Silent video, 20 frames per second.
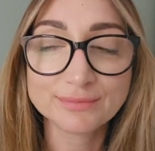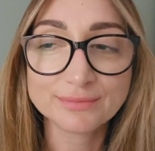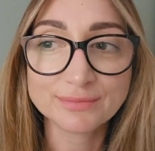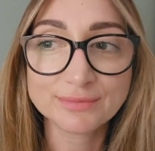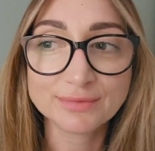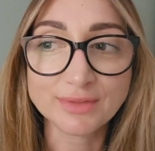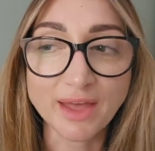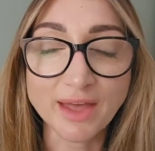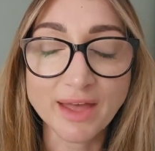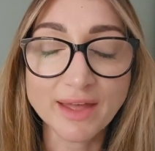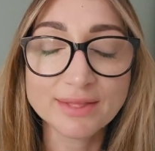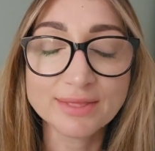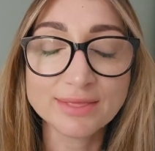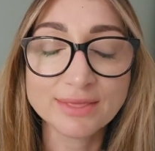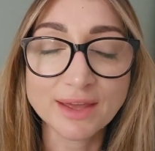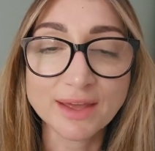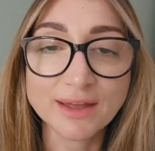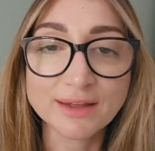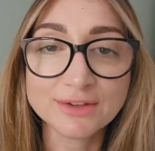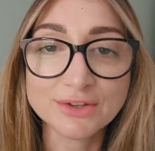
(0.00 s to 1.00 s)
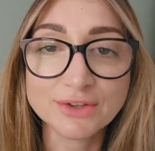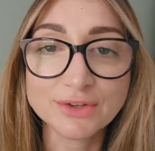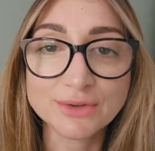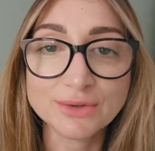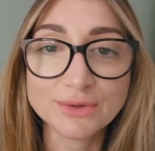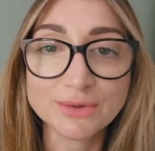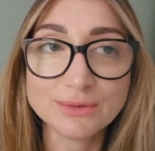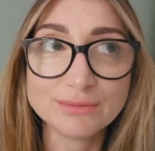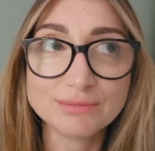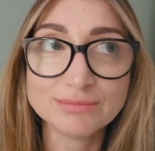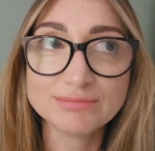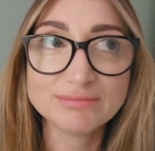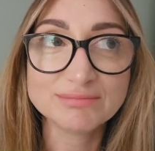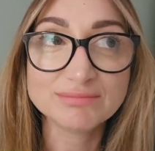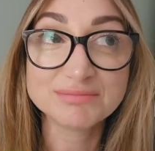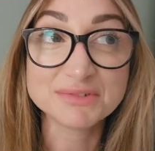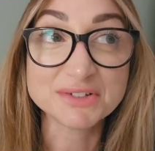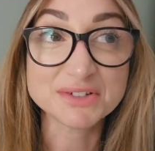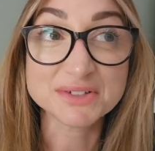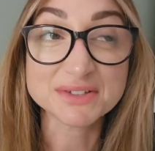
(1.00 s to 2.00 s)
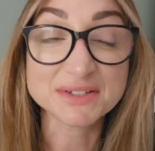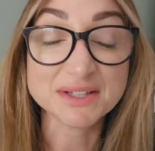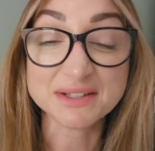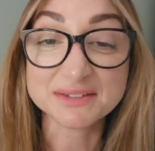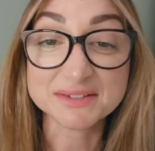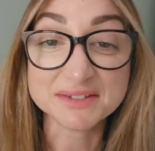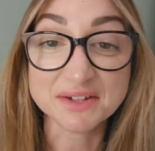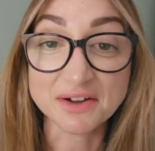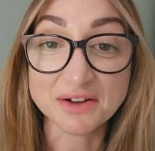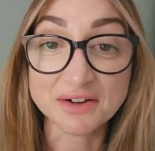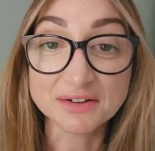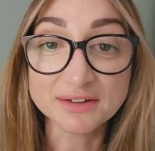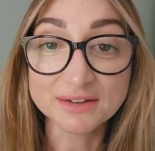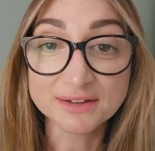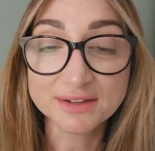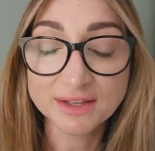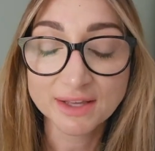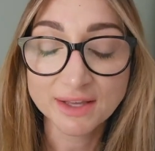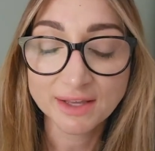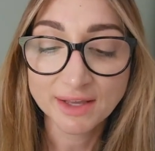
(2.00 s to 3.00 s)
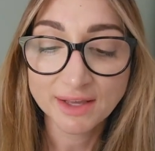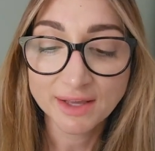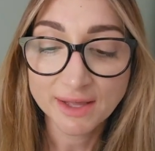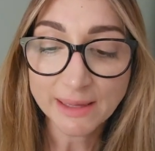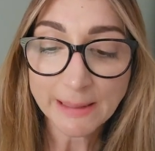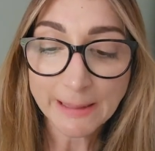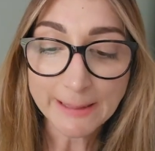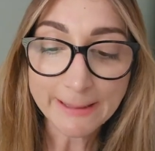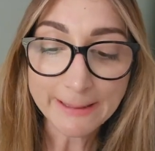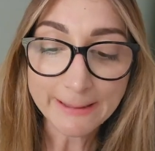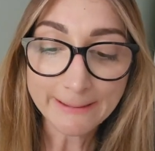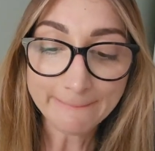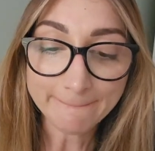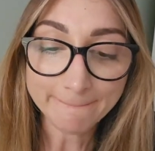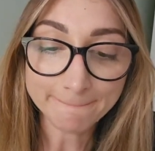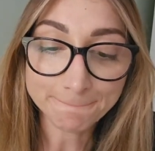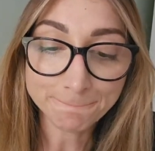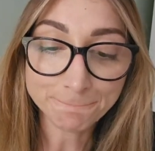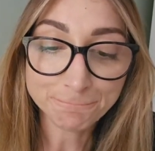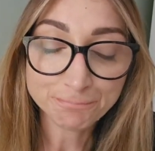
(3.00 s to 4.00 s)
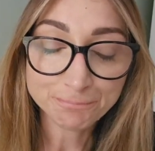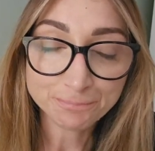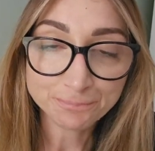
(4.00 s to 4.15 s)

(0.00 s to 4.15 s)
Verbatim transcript: that, that you just get stuck. Um,